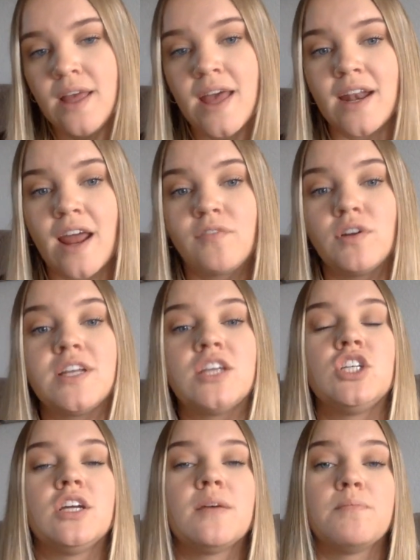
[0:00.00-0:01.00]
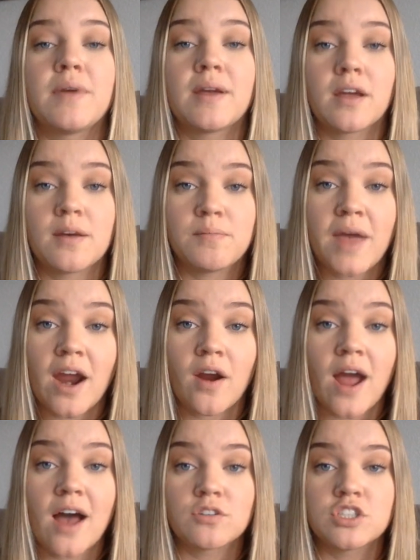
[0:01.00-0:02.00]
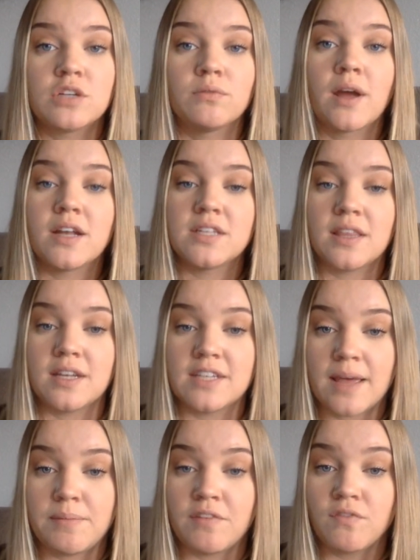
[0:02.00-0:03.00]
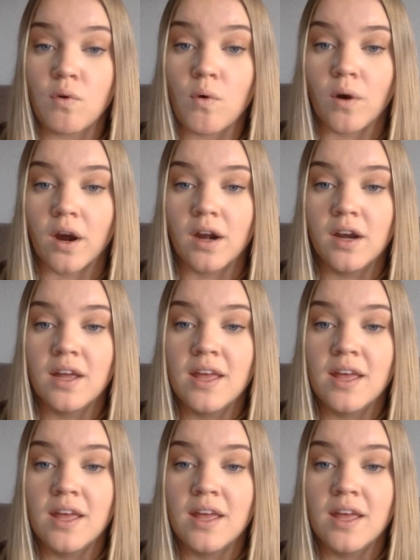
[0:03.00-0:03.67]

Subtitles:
And every day she can compare how she read to the day before.